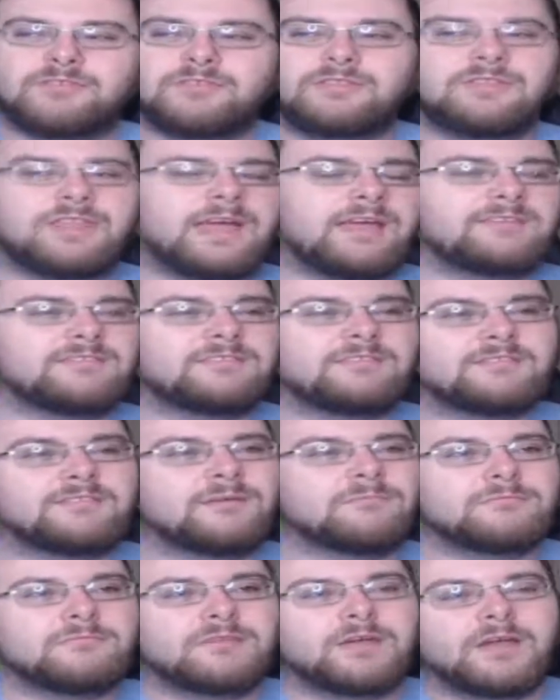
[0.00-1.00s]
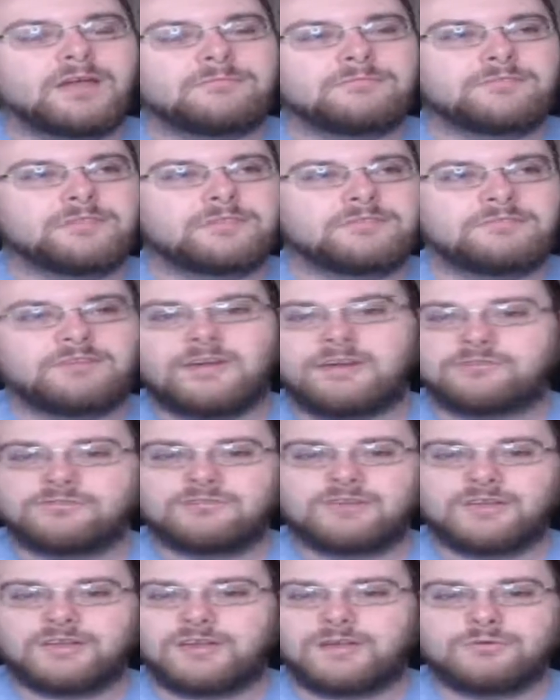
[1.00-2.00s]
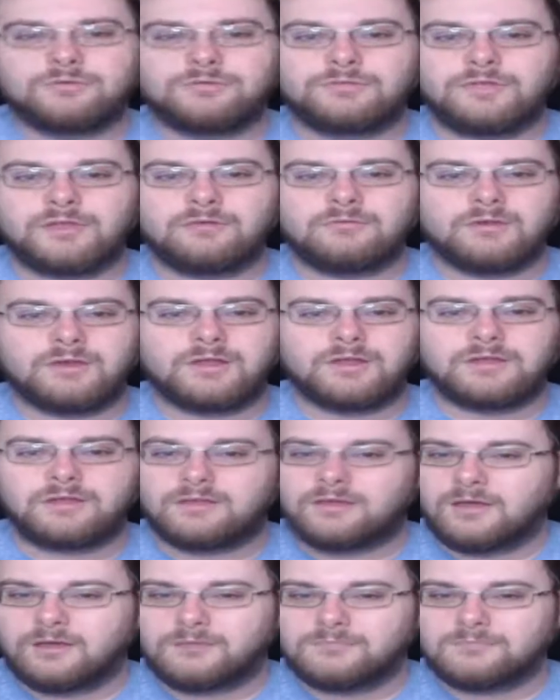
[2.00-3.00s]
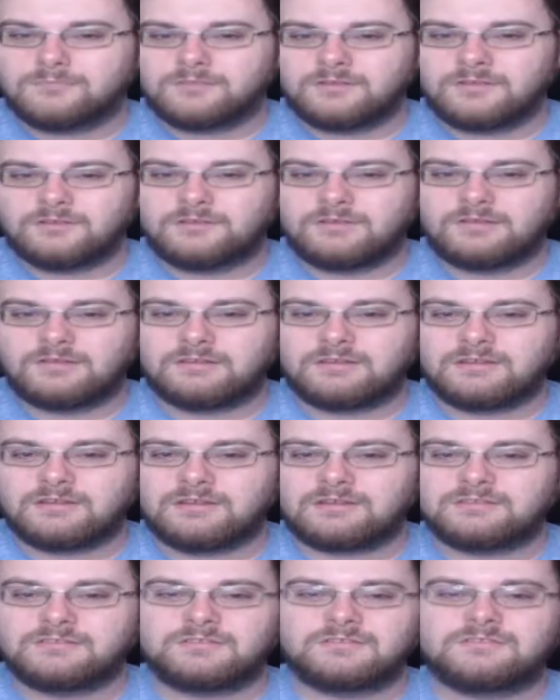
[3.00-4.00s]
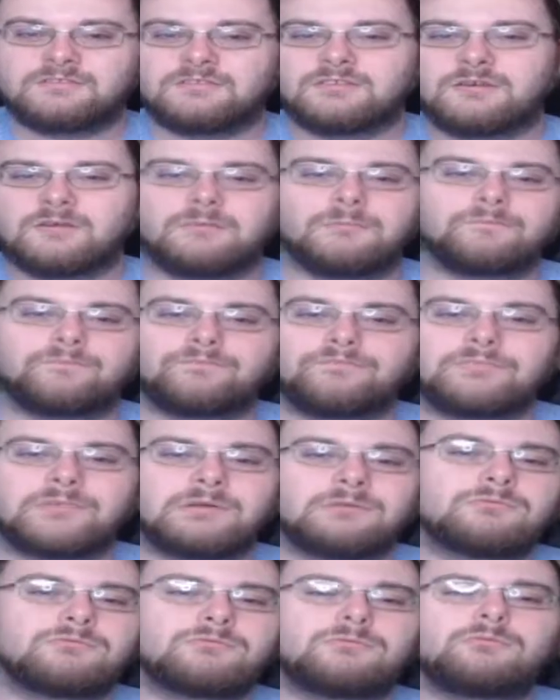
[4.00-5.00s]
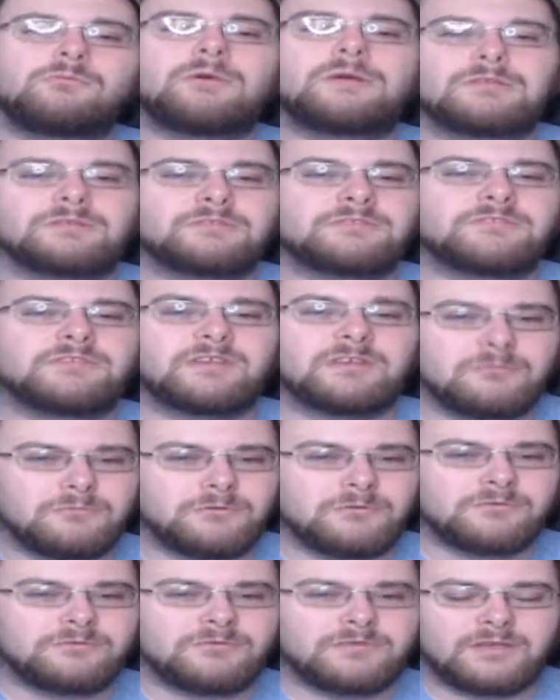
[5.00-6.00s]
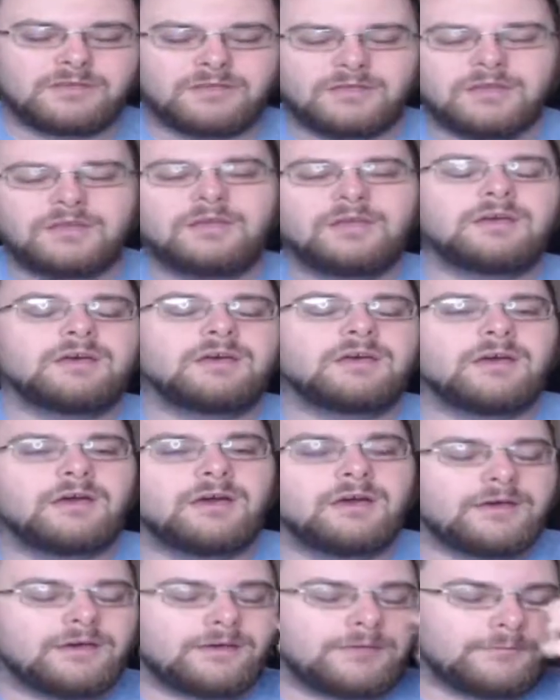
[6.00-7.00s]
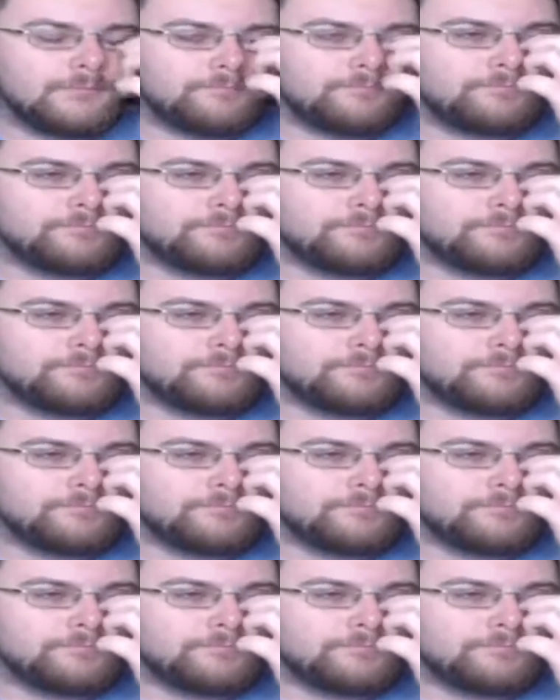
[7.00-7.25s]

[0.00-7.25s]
that's sometimes a touch-and-go thing when it comes to telekinesis, so we'll see. But